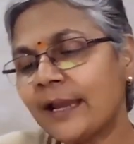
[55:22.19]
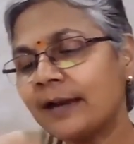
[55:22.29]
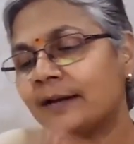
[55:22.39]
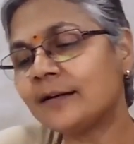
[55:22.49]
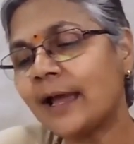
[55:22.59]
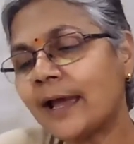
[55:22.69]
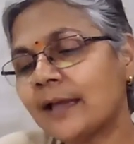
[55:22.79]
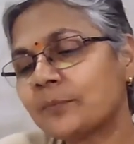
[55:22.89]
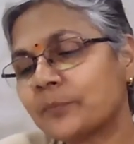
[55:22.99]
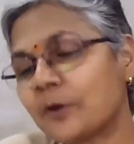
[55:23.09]

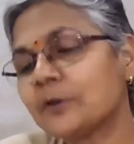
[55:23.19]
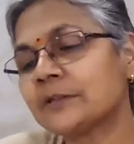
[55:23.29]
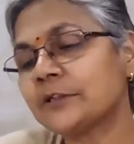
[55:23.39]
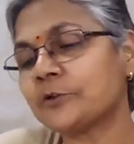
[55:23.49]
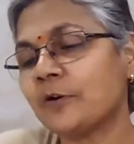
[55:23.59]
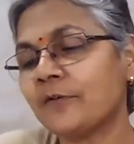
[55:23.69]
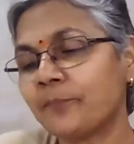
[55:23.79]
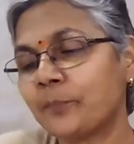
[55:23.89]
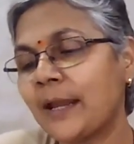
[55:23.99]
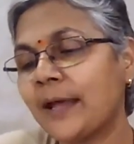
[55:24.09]
entire process of
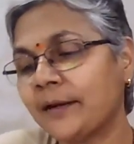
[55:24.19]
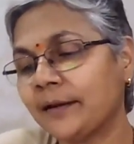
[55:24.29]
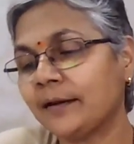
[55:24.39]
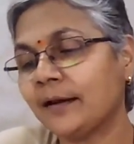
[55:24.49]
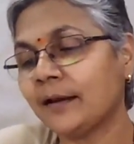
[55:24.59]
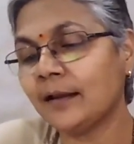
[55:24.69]
planning